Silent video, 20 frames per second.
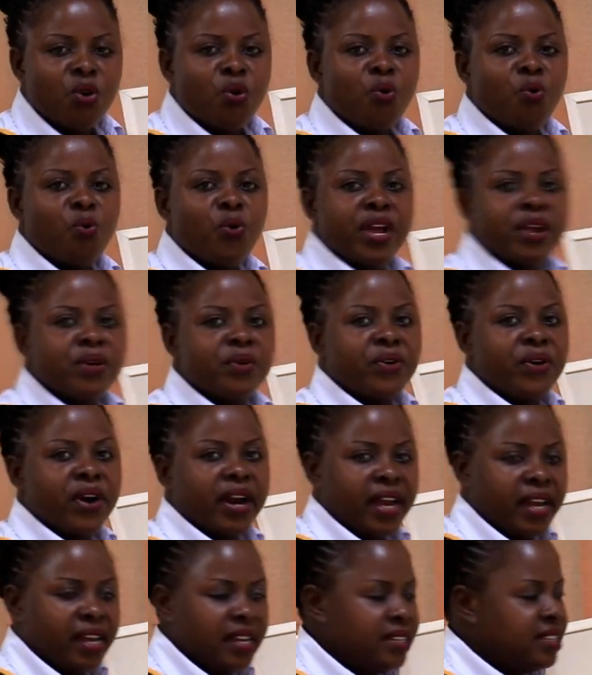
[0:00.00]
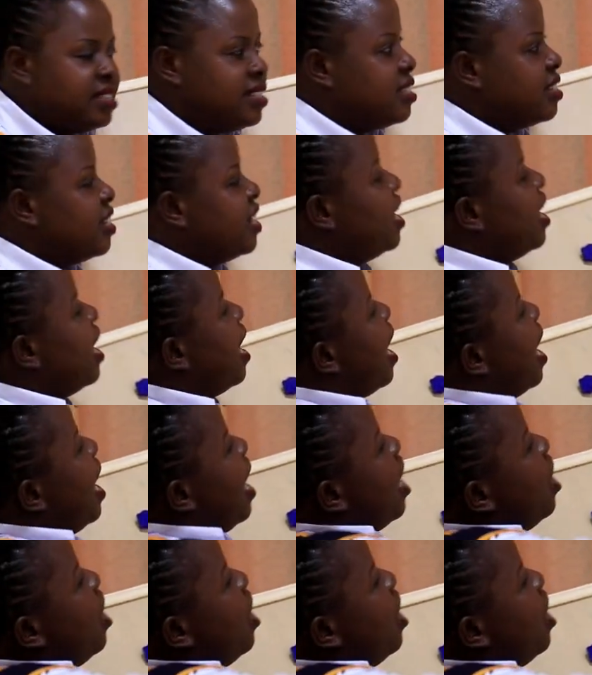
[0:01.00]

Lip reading: we write a